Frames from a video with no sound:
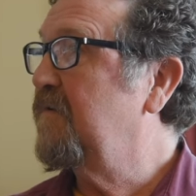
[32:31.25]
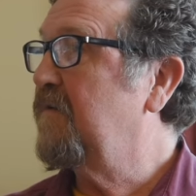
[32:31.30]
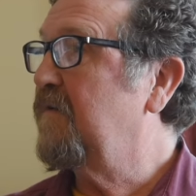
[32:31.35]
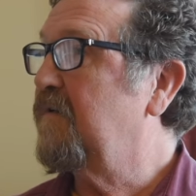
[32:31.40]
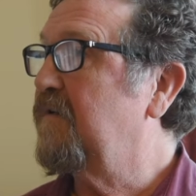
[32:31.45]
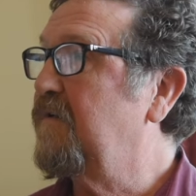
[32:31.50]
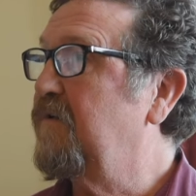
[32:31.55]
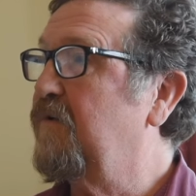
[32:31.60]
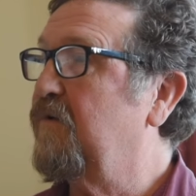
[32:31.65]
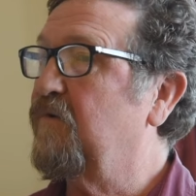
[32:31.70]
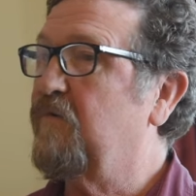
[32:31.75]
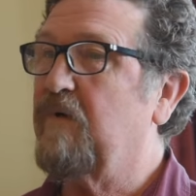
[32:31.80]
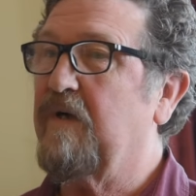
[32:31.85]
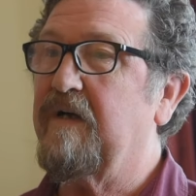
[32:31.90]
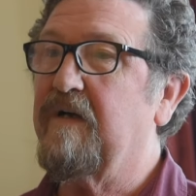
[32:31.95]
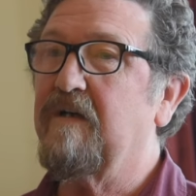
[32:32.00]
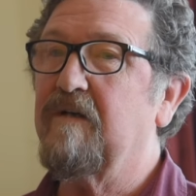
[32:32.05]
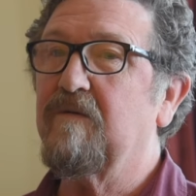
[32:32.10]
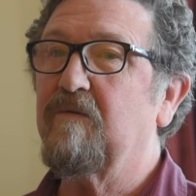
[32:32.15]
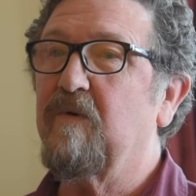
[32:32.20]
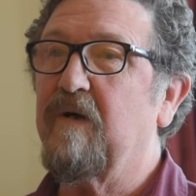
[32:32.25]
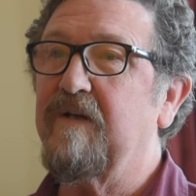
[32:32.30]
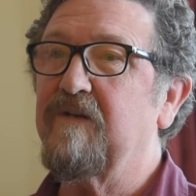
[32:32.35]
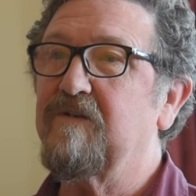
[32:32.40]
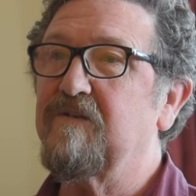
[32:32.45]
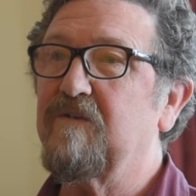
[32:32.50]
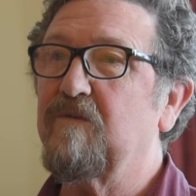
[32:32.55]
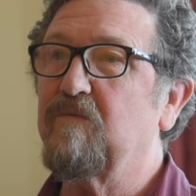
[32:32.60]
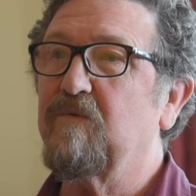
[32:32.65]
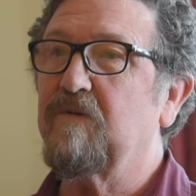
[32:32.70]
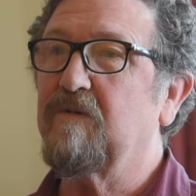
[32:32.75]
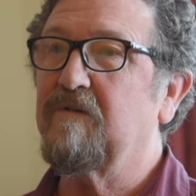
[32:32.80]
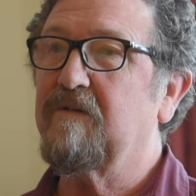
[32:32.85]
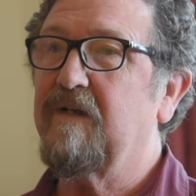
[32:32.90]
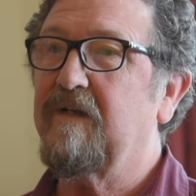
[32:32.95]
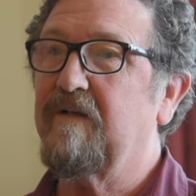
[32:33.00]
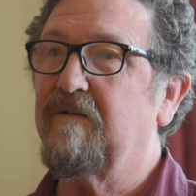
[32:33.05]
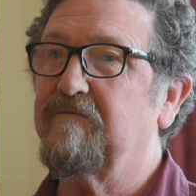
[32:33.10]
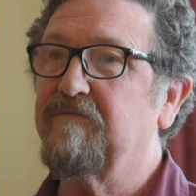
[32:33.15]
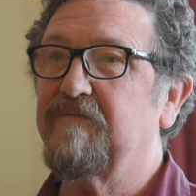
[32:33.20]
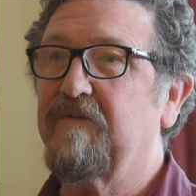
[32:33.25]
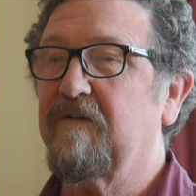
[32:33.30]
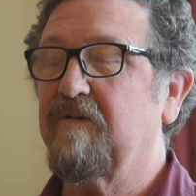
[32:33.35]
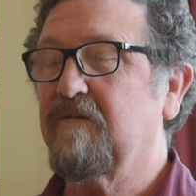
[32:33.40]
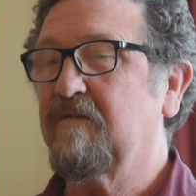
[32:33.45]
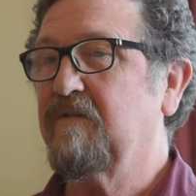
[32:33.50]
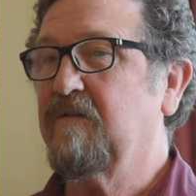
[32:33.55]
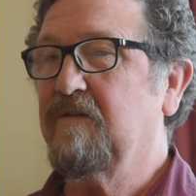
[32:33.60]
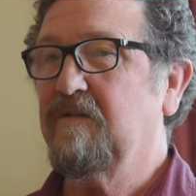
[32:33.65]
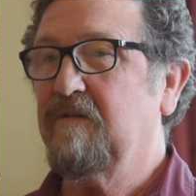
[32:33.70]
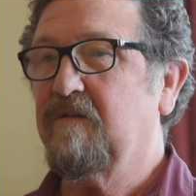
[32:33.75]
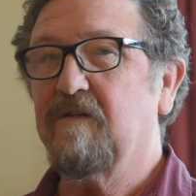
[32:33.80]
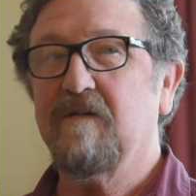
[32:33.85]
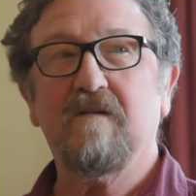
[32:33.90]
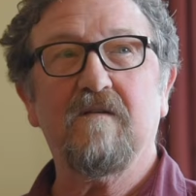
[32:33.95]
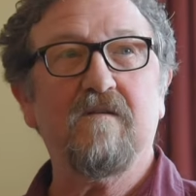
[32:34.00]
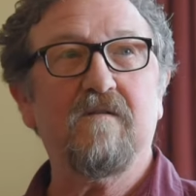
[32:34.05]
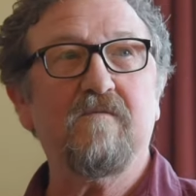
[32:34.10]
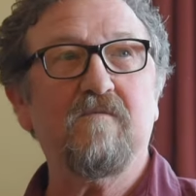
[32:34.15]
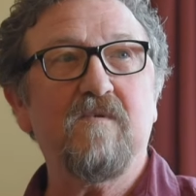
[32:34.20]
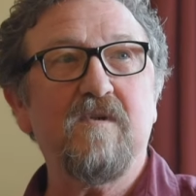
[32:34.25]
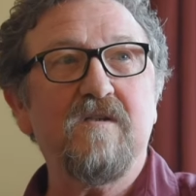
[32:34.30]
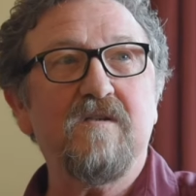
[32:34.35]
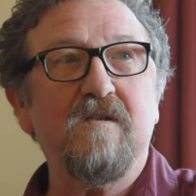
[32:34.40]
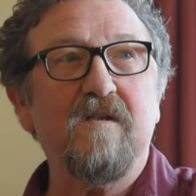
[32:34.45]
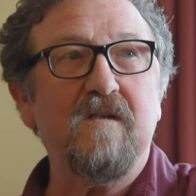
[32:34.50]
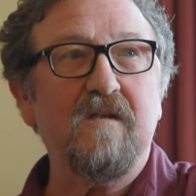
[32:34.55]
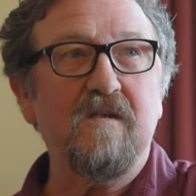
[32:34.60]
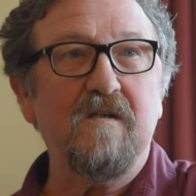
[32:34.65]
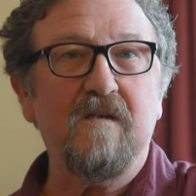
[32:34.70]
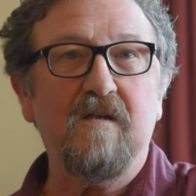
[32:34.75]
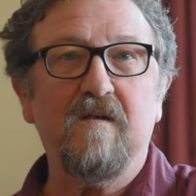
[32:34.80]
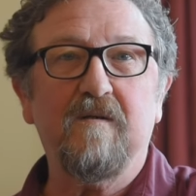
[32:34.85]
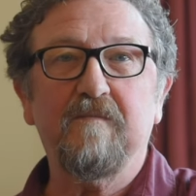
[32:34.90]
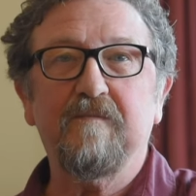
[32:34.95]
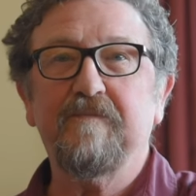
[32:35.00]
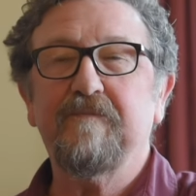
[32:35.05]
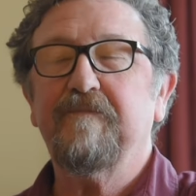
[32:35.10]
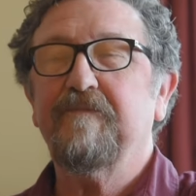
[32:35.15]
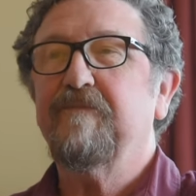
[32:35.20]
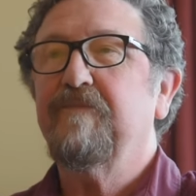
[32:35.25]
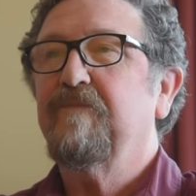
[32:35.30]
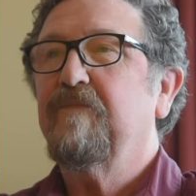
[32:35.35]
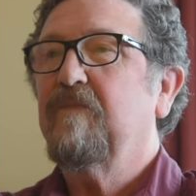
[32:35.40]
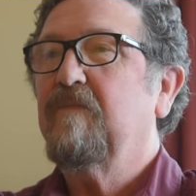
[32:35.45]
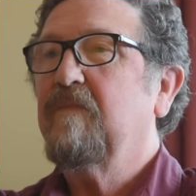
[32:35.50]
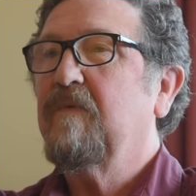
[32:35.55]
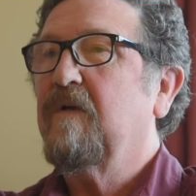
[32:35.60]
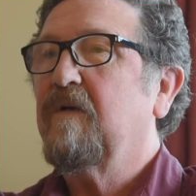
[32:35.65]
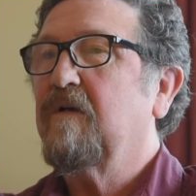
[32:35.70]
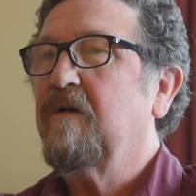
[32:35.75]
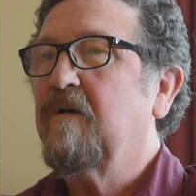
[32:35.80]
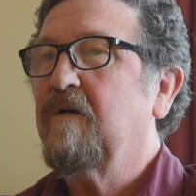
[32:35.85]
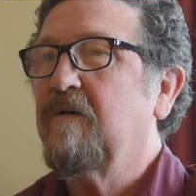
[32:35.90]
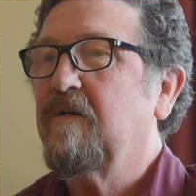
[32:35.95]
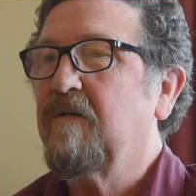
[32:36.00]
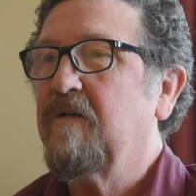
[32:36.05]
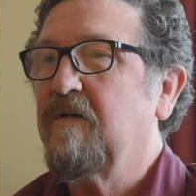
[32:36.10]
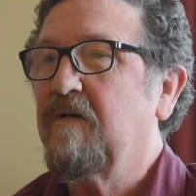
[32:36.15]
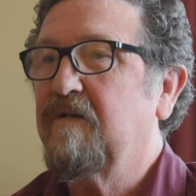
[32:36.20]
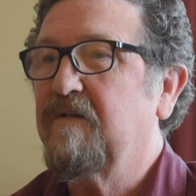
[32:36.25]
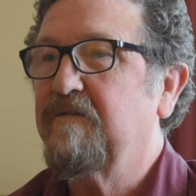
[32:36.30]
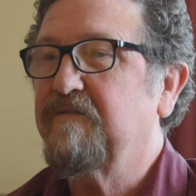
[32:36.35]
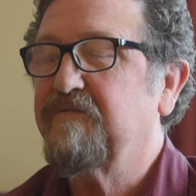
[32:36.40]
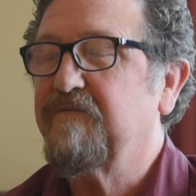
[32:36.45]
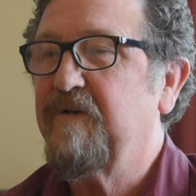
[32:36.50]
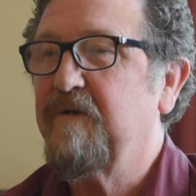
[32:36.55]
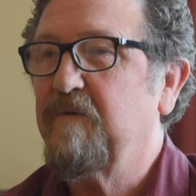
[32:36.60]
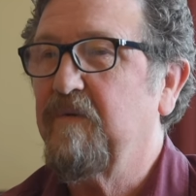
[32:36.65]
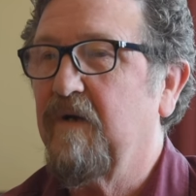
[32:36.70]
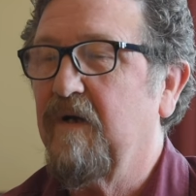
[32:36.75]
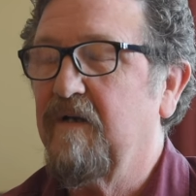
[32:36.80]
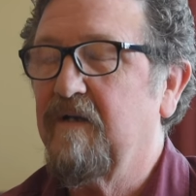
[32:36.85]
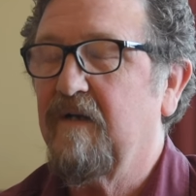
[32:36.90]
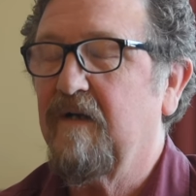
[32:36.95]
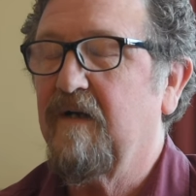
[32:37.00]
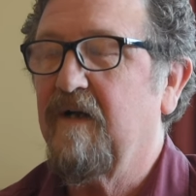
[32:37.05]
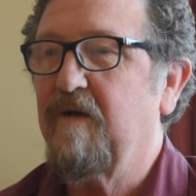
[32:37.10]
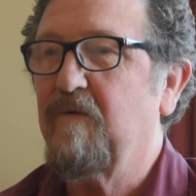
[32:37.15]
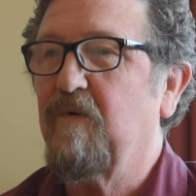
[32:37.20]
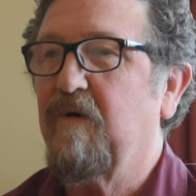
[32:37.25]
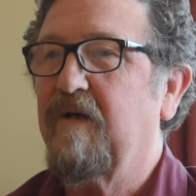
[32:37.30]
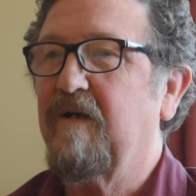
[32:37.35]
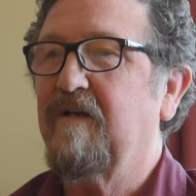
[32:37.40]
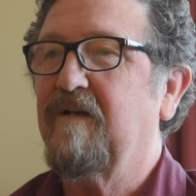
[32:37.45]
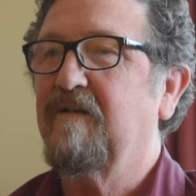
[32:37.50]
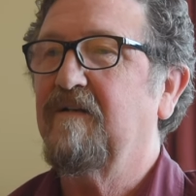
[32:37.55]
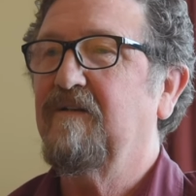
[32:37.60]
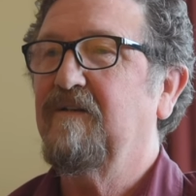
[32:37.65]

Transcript: Why does the world have? We see on the highway